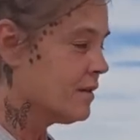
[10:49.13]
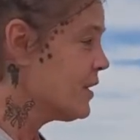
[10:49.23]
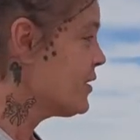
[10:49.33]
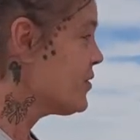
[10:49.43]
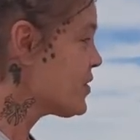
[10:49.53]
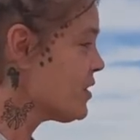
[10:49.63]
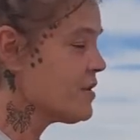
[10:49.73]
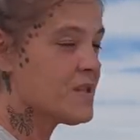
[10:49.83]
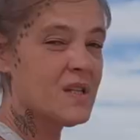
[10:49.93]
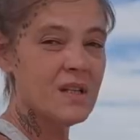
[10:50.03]
then you'll
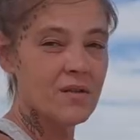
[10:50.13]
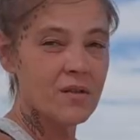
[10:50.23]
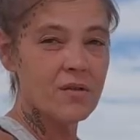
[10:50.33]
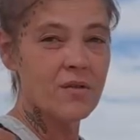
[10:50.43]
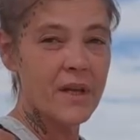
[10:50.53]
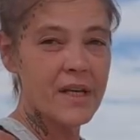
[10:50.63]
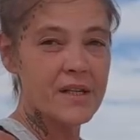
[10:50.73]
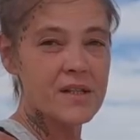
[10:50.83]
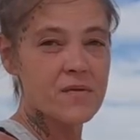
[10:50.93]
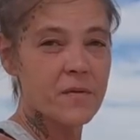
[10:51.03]
start seeing little
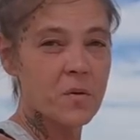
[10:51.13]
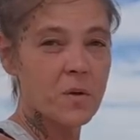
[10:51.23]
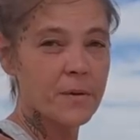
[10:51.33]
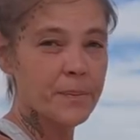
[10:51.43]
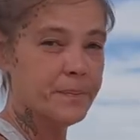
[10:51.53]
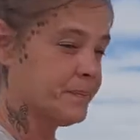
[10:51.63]
lakes form.